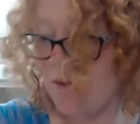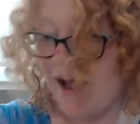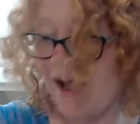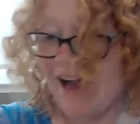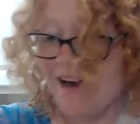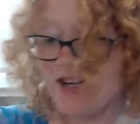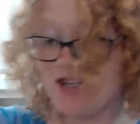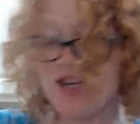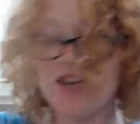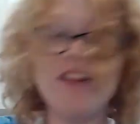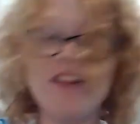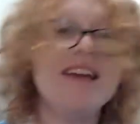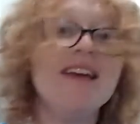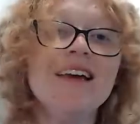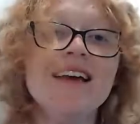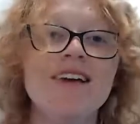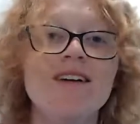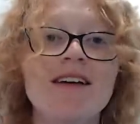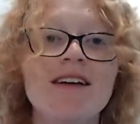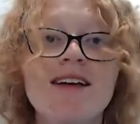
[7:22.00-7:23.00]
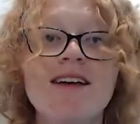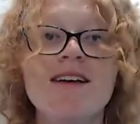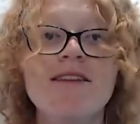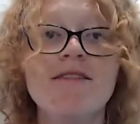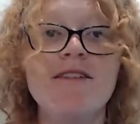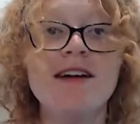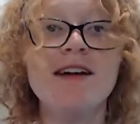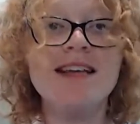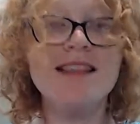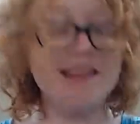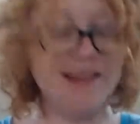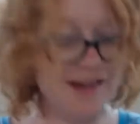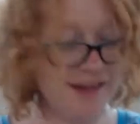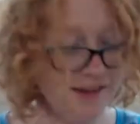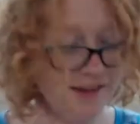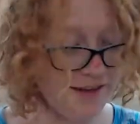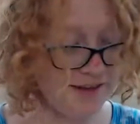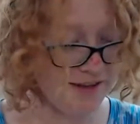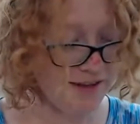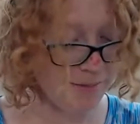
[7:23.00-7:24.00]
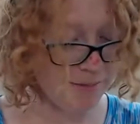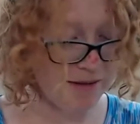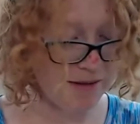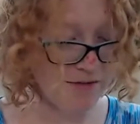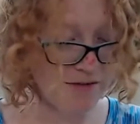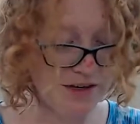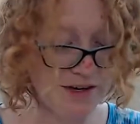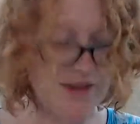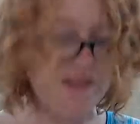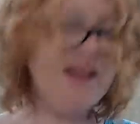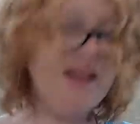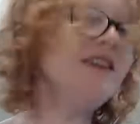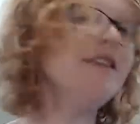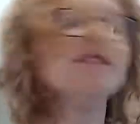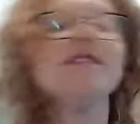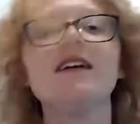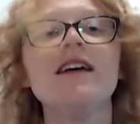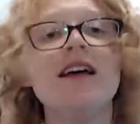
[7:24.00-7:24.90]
actually, funny thing, my vanilla